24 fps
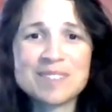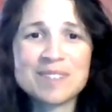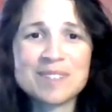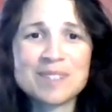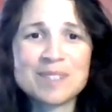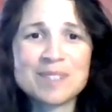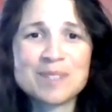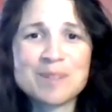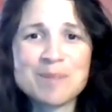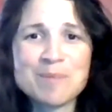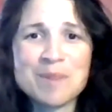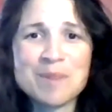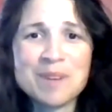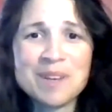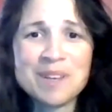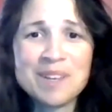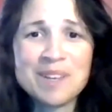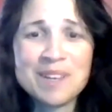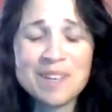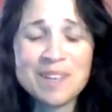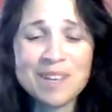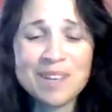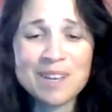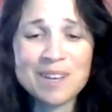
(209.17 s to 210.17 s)
Um,
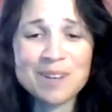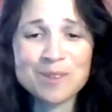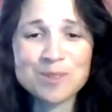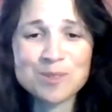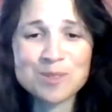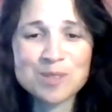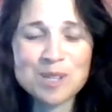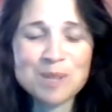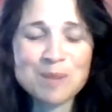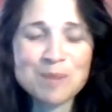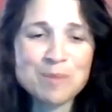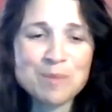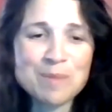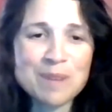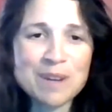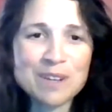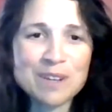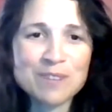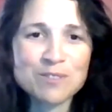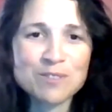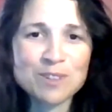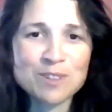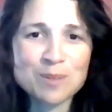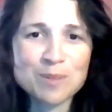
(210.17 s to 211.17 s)
I was coming
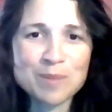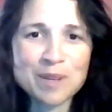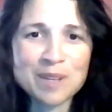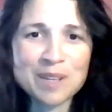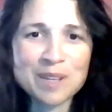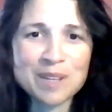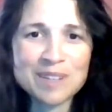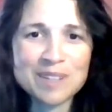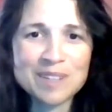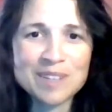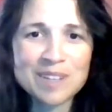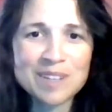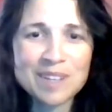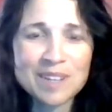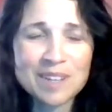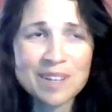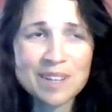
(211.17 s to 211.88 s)
back from a